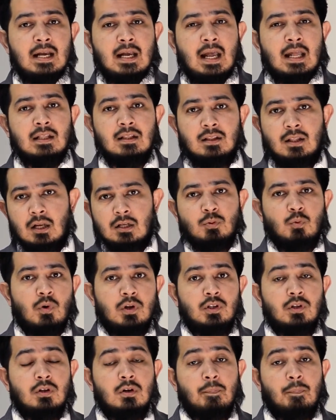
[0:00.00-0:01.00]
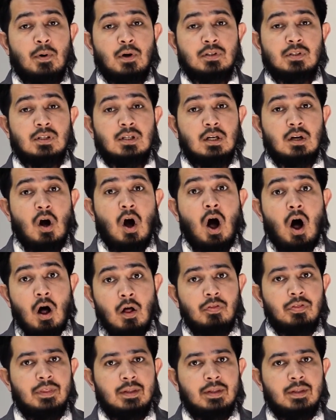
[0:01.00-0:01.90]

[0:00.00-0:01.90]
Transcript: and this one you deposited on